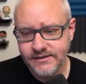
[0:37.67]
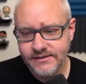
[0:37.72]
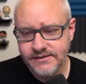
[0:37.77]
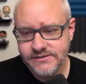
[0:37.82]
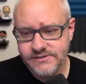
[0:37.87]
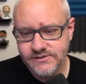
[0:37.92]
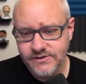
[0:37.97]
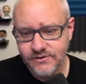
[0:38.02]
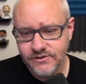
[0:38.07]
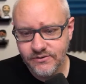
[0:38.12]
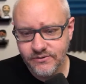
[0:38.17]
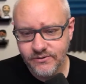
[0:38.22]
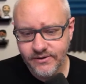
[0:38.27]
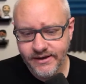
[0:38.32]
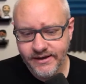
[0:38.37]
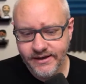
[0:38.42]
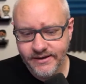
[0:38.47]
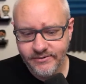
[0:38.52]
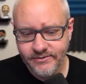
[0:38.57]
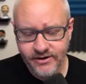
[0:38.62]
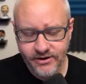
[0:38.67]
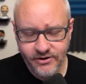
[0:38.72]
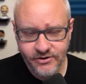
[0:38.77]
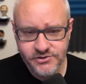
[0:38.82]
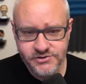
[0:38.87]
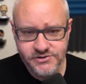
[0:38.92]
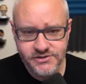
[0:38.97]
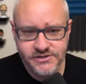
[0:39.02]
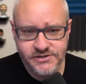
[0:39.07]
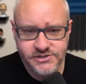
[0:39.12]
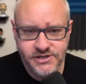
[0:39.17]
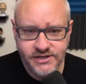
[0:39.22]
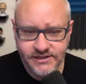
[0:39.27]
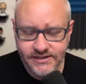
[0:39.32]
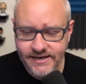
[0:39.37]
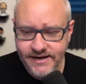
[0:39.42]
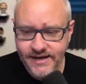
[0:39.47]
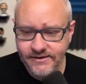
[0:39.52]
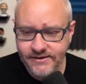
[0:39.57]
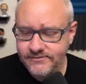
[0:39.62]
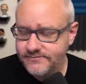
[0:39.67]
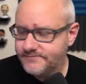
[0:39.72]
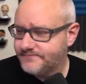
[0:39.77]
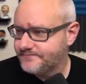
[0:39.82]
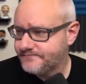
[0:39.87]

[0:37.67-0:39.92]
So we encourage you to check that out.